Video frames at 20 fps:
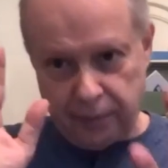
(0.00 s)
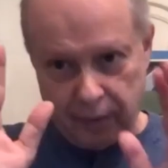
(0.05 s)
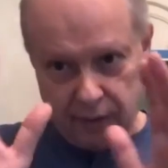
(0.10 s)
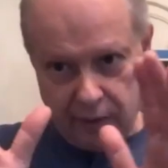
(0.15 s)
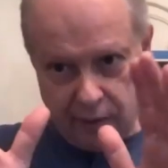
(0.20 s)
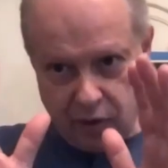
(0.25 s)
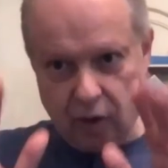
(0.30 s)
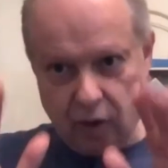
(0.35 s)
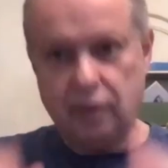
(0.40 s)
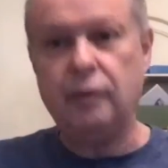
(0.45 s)

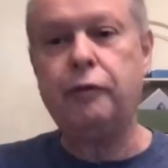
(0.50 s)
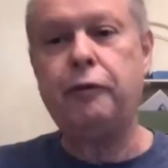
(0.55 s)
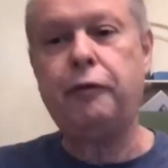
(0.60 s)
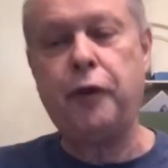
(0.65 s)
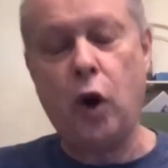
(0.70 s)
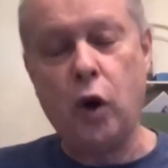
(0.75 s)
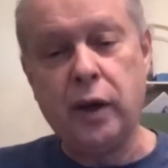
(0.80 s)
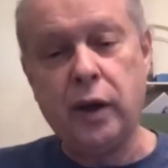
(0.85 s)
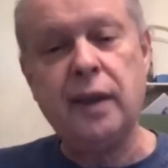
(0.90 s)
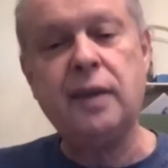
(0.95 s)
Just
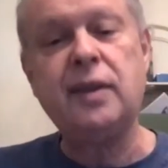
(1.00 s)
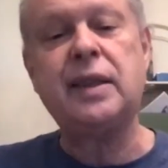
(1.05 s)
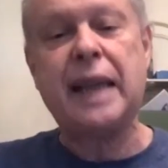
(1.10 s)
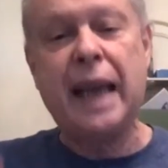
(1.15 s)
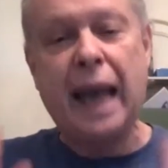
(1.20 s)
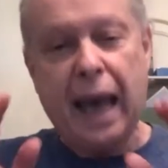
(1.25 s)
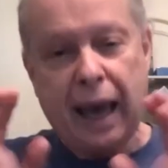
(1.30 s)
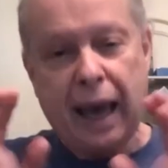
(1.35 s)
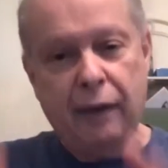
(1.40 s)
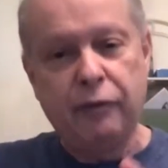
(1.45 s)
focus,
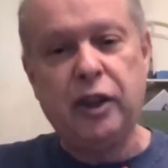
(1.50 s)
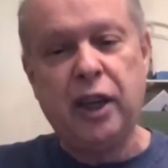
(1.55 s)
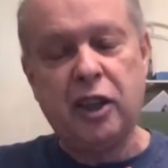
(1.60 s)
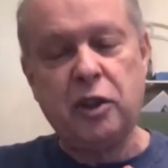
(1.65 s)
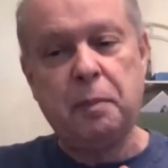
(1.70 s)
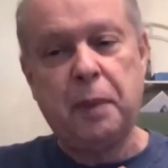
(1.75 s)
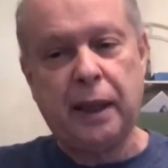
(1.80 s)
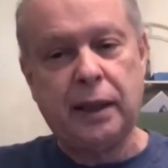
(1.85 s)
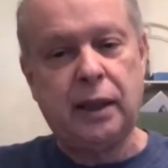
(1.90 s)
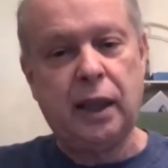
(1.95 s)
have the
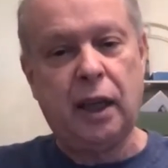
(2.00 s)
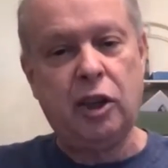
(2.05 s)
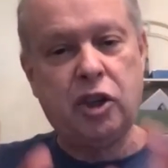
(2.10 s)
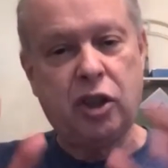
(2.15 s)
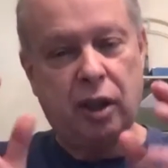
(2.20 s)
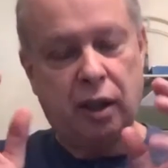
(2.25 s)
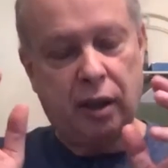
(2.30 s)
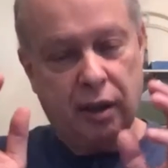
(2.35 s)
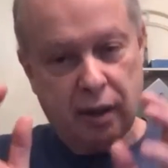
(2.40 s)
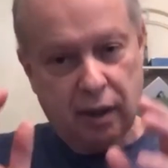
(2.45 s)
expectation,
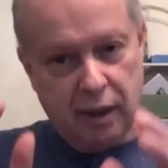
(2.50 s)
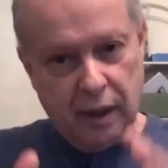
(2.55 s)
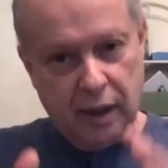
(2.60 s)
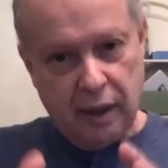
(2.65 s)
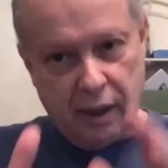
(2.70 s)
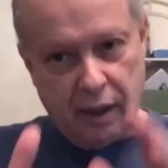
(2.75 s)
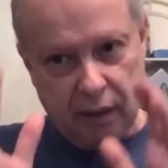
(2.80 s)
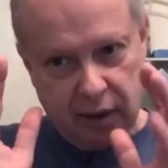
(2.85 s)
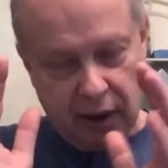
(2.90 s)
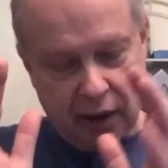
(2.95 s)

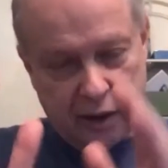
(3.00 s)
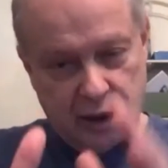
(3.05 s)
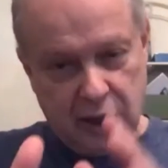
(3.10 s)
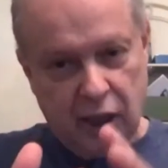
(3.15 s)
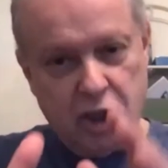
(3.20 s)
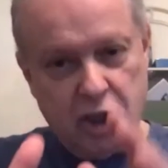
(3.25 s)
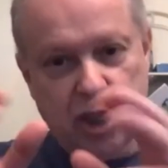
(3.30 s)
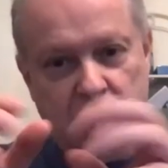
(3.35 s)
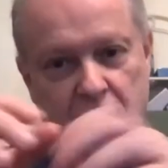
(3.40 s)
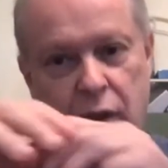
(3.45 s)
the
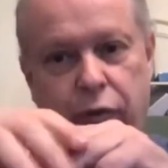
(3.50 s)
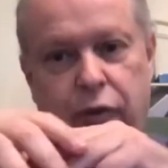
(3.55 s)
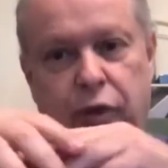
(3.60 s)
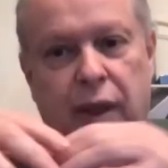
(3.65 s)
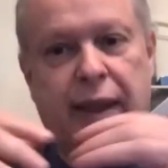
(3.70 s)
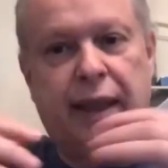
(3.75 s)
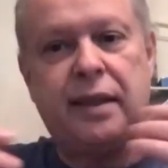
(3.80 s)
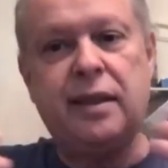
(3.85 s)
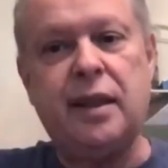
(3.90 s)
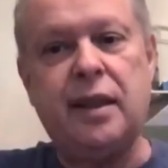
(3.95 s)
intention of
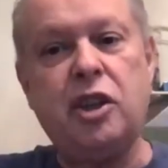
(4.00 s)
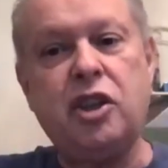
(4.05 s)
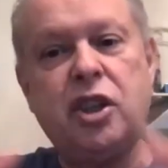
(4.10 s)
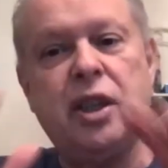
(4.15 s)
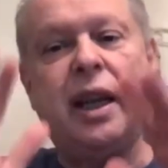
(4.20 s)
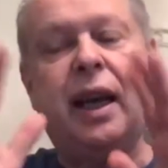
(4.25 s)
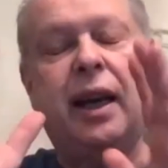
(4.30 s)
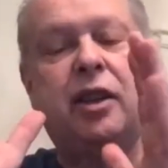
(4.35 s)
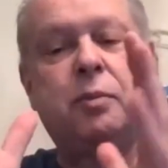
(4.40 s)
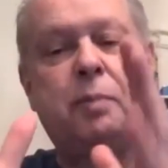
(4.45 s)
relaxation,
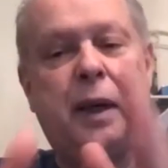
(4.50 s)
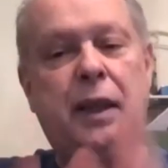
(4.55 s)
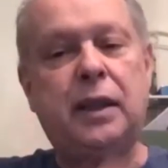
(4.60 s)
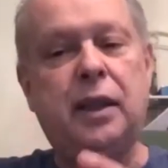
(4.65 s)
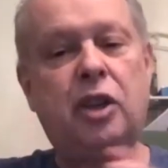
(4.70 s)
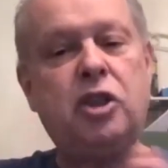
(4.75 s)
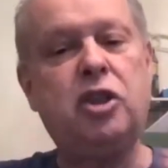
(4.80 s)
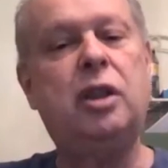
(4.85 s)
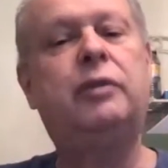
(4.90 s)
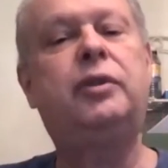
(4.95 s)

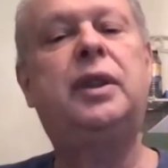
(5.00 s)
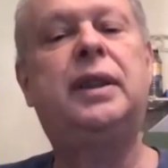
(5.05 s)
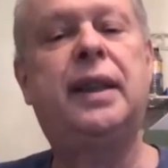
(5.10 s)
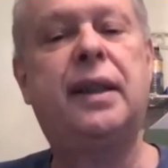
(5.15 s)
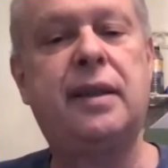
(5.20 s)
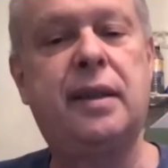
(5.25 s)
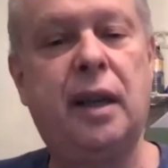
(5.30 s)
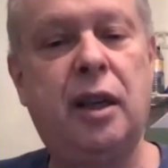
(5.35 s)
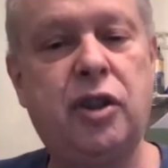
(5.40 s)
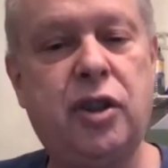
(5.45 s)
expectation of
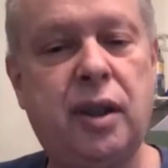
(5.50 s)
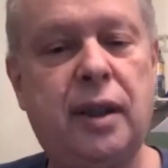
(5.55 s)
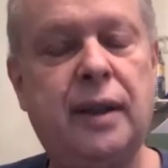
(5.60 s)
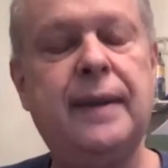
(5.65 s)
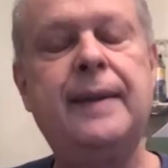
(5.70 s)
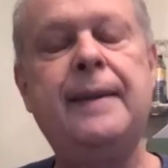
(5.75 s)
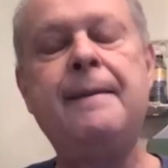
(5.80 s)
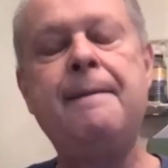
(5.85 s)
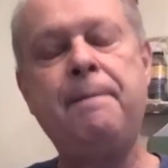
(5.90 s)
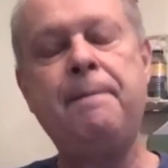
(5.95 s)
relaxation.
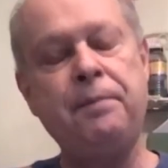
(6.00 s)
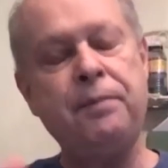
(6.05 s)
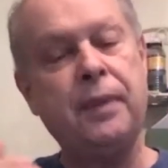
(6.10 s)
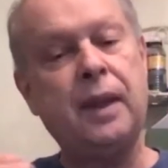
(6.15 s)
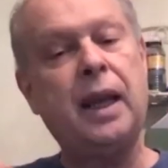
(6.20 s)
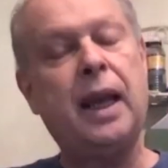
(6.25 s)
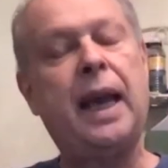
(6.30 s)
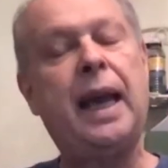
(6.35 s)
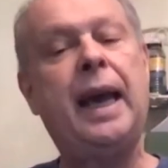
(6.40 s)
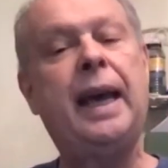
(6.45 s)

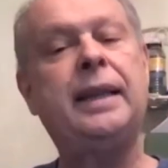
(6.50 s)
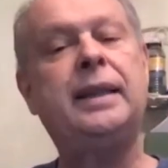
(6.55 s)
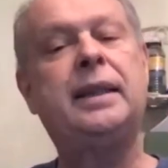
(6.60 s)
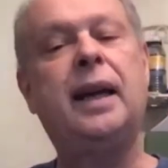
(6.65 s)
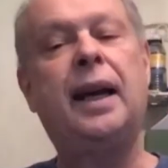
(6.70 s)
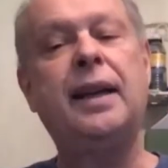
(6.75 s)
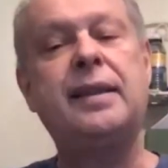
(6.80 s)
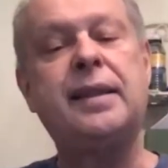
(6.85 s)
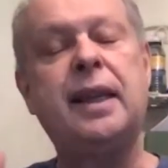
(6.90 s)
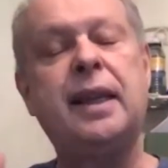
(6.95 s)
And I
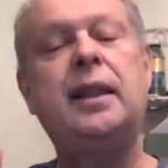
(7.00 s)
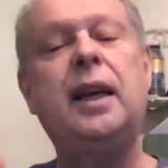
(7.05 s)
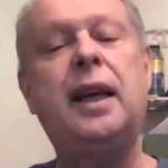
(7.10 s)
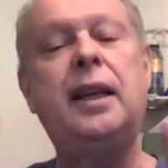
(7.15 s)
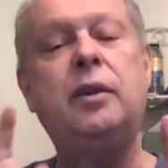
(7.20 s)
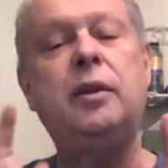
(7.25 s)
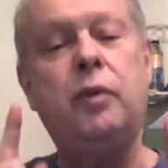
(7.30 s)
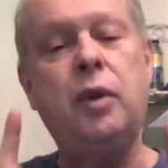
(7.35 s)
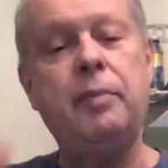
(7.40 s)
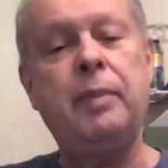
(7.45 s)
said, and
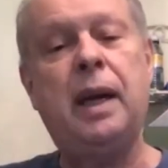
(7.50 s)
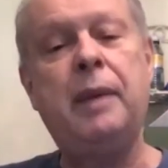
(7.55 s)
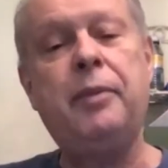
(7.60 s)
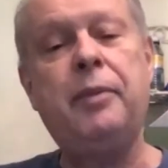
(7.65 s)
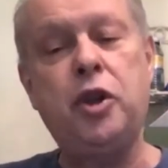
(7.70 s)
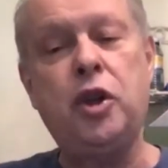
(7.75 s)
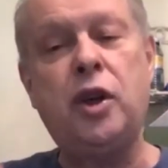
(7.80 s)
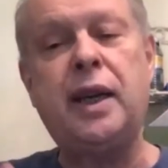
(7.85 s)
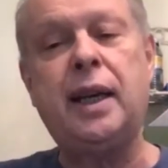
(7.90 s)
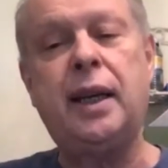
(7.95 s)
remember,
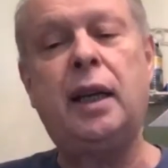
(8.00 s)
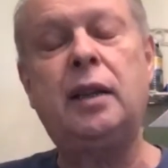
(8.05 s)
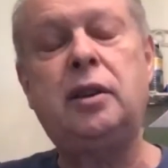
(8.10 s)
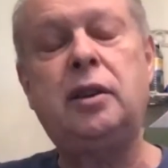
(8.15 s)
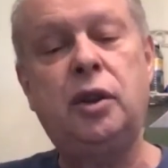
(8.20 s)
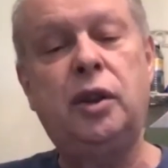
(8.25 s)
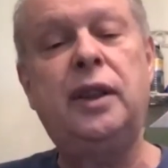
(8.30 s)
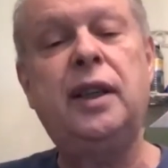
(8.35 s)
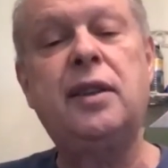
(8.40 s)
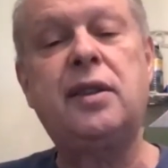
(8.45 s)
you cannot do
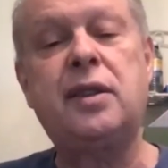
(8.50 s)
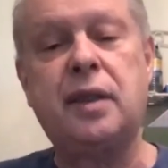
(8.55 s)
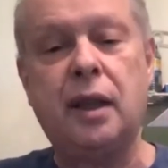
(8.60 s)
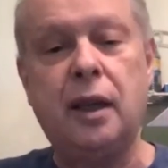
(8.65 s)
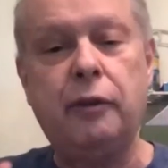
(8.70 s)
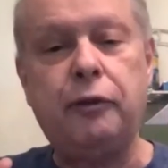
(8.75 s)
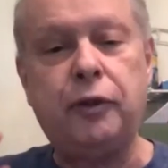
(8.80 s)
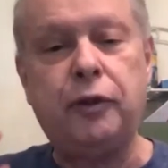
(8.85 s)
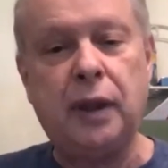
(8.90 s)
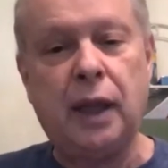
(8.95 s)
this if
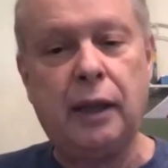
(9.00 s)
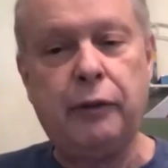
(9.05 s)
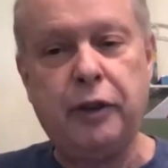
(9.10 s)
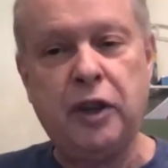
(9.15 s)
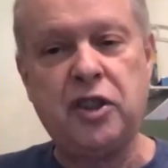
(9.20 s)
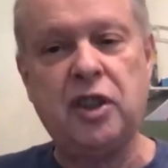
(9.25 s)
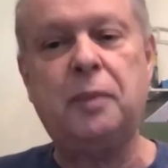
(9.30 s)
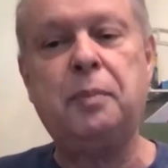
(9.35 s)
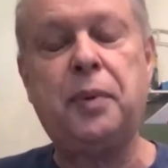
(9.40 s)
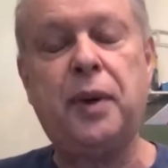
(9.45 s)
love
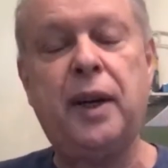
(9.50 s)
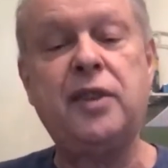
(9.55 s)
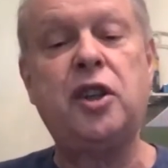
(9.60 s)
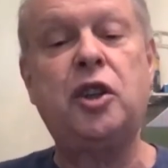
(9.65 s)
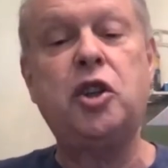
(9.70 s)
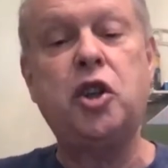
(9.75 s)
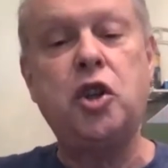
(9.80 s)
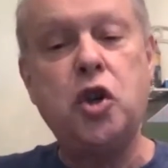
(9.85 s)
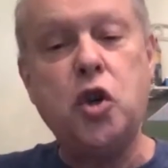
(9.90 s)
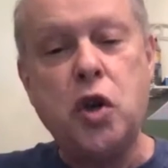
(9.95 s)
isn't present.
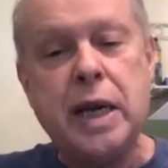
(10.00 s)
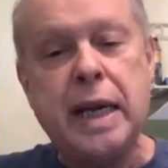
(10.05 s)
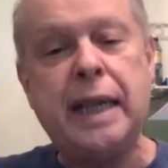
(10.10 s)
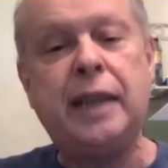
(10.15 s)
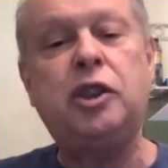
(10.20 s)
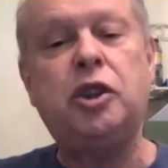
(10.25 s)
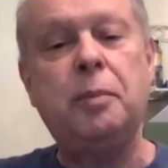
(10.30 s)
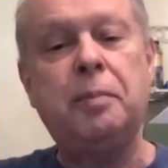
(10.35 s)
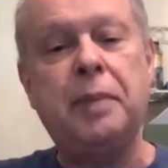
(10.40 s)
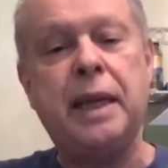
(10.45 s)
You need
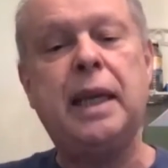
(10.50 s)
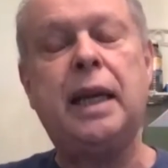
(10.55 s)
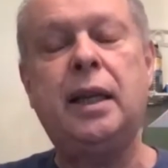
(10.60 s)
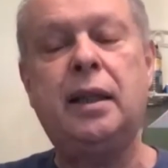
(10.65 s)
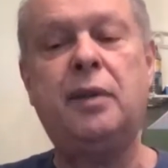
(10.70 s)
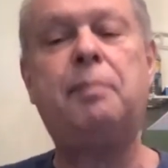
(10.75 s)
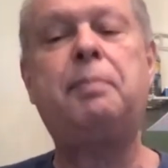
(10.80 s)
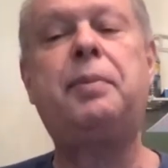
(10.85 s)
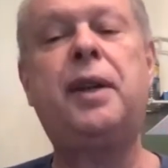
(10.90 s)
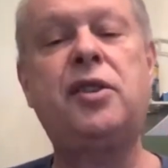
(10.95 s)
to be in
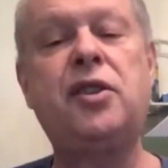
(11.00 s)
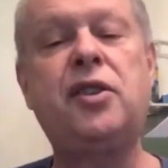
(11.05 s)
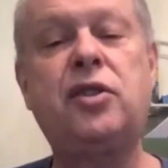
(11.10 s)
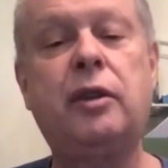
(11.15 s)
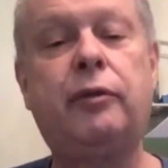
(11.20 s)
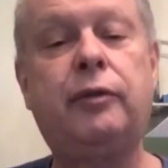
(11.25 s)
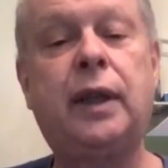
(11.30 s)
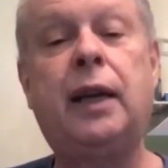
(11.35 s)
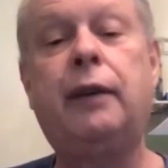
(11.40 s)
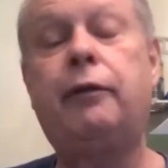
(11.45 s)
the presence of
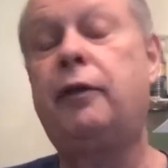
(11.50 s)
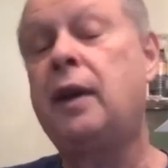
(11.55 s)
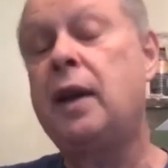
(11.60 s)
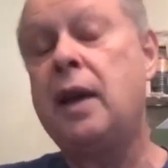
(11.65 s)
love.